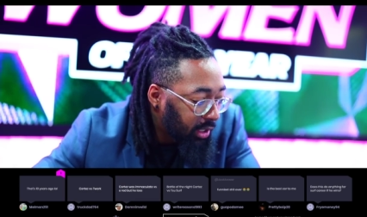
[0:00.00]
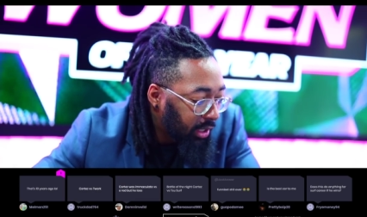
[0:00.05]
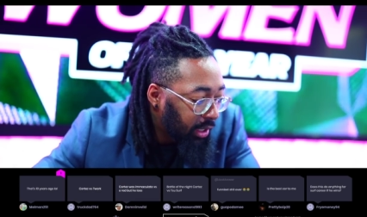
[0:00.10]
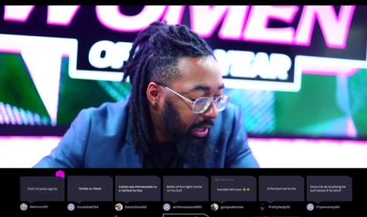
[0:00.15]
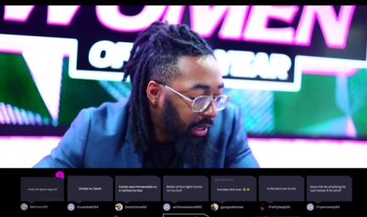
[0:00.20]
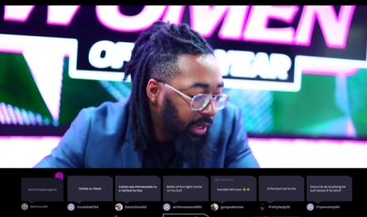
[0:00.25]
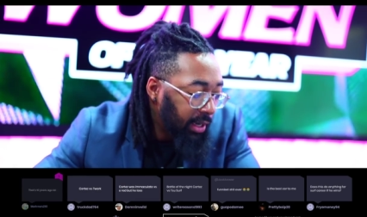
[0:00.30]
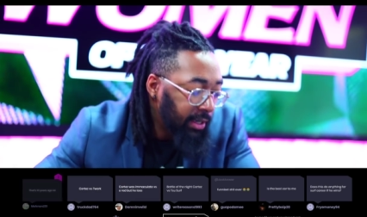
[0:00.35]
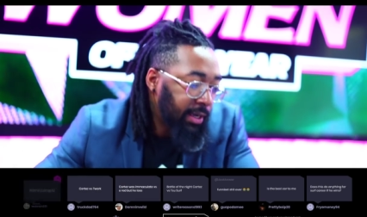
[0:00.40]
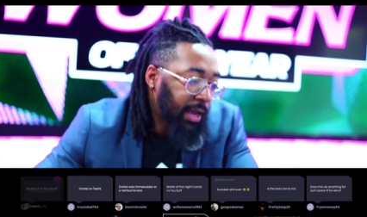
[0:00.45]

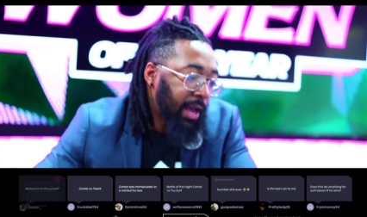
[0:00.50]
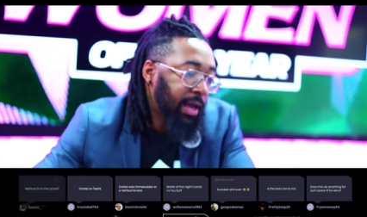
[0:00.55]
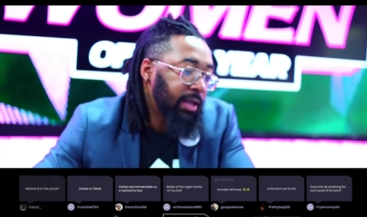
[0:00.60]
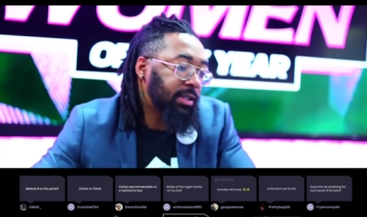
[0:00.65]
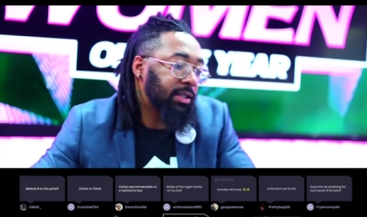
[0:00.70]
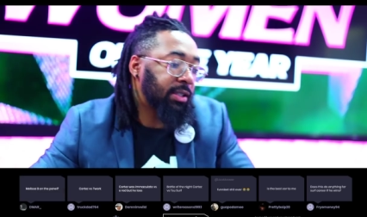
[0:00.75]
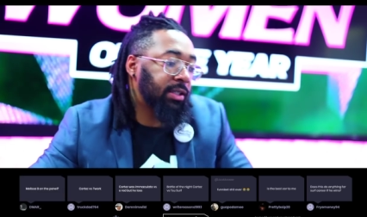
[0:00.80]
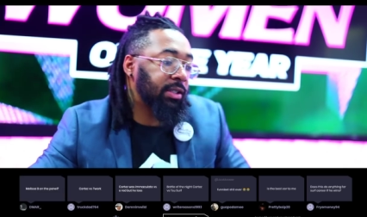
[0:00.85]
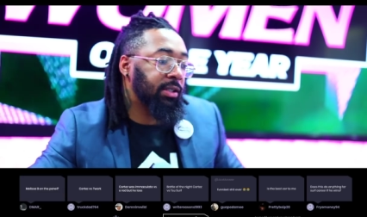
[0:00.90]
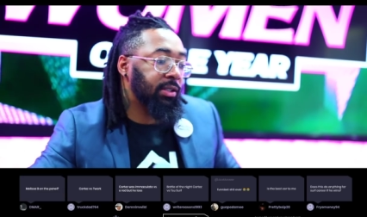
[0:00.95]
Uh,
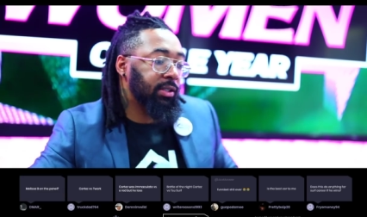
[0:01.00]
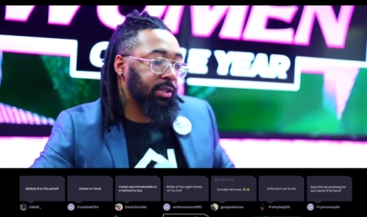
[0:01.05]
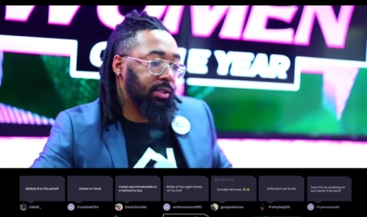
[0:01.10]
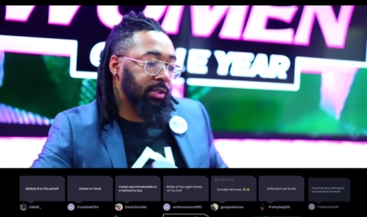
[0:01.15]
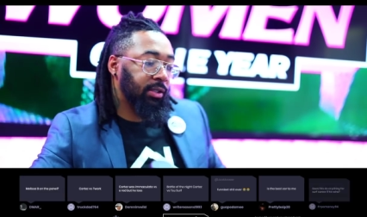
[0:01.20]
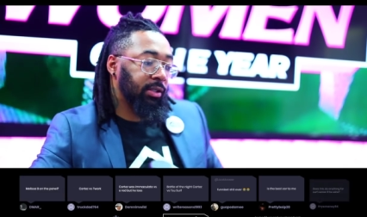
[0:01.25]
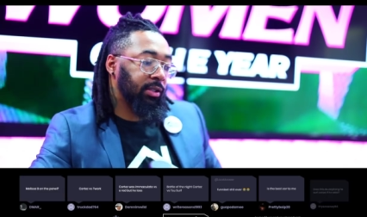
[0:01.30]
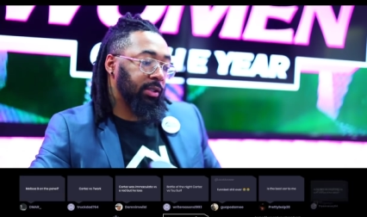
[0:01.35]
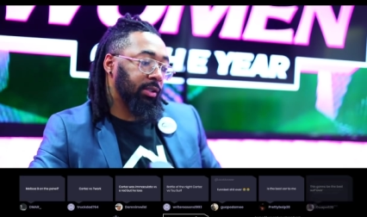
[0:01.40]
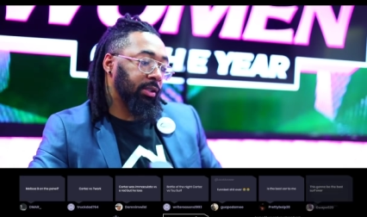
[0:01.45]
yes.
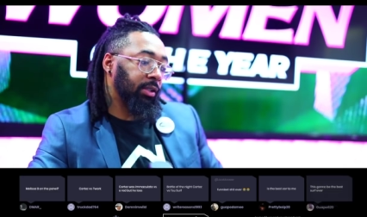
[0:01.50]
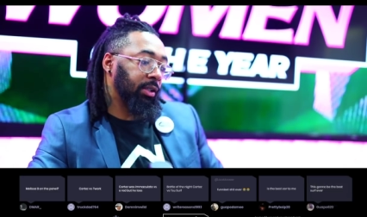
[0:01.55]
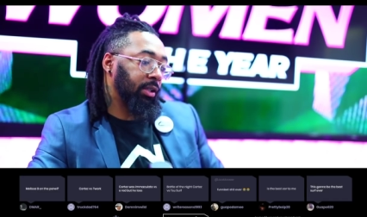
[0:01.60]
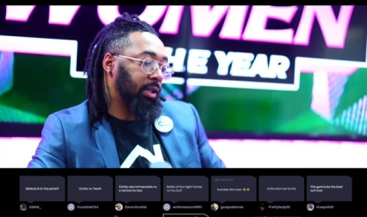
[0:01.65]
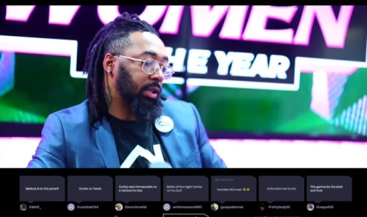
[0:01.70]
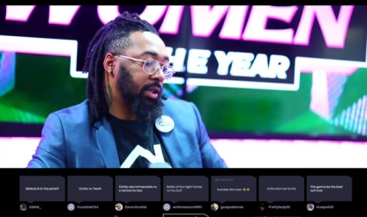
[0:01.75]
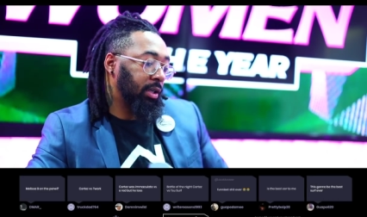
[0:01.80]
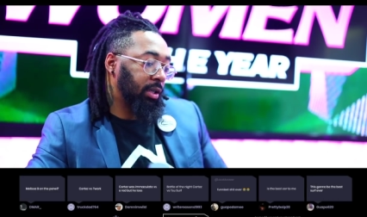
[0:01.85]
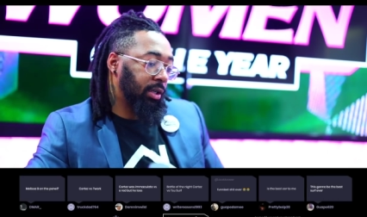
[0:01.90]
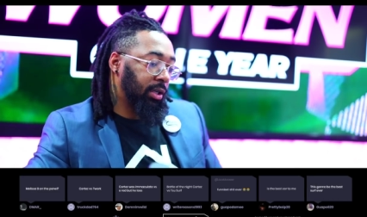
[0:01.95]

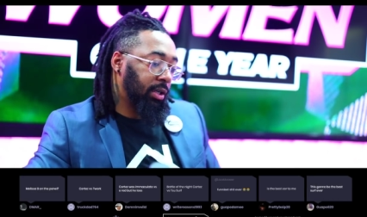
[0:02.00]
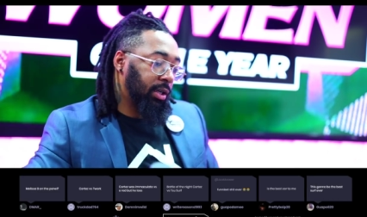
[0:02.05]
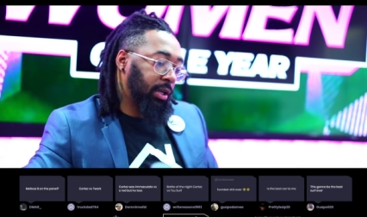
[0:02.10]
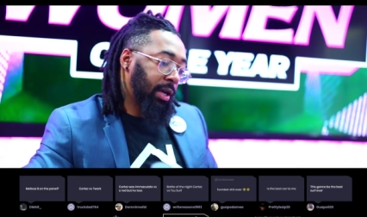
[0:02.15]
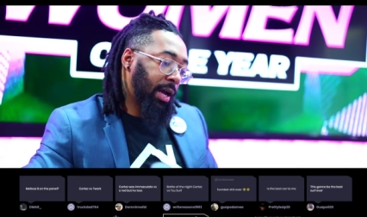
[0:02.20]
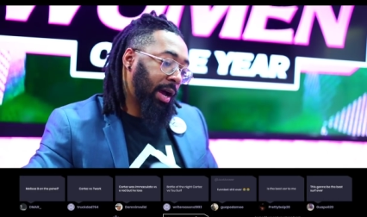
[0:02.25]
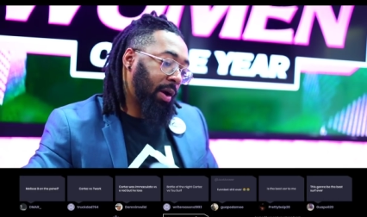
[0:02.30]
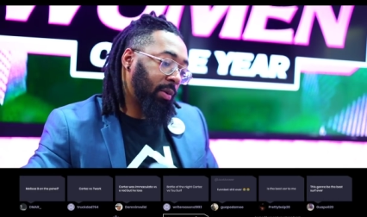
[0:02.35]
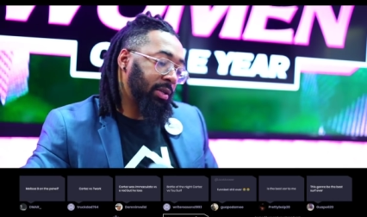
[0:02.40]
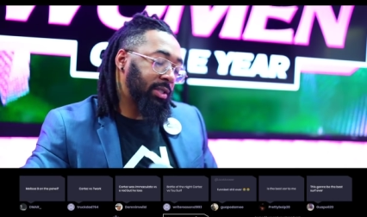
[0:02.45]

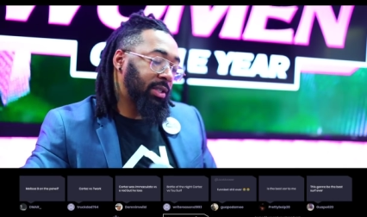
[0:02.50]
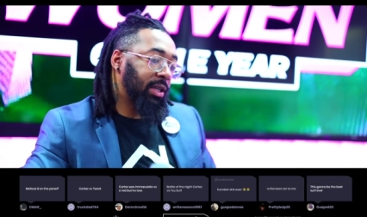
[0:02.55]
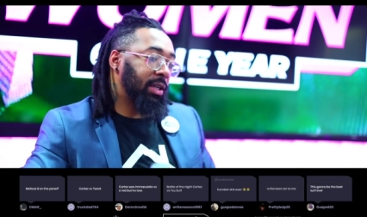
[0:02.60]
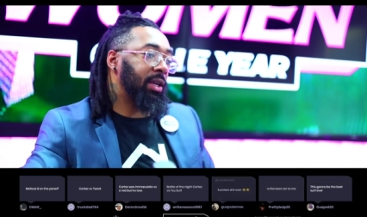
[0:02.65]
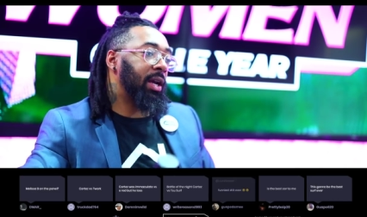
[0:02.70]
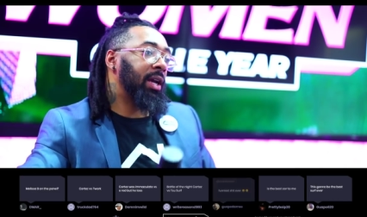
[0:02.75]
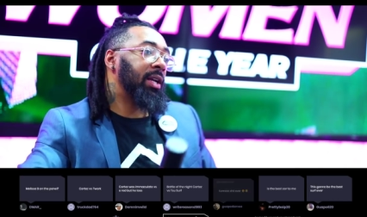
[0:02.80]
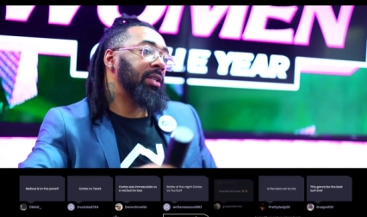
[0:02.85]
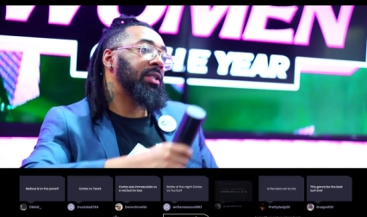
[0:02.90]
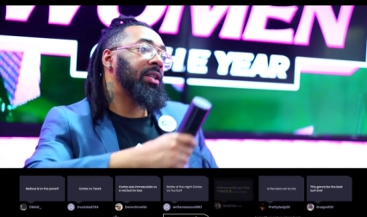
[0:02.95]
I would say
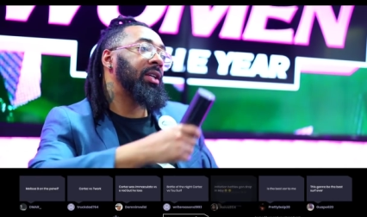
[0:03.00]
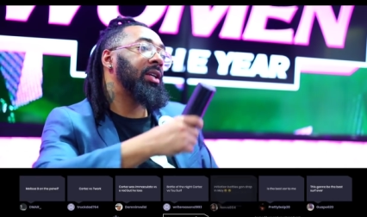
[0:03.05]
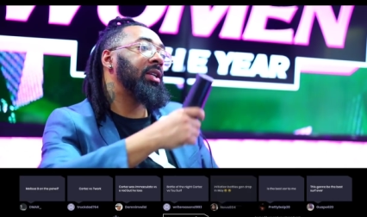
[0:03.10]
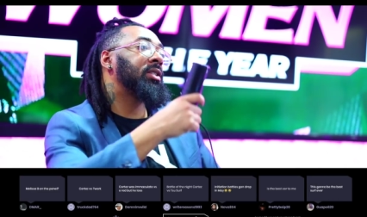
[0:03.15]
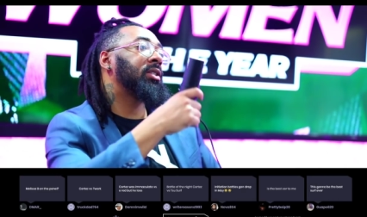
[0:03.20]
yes. He's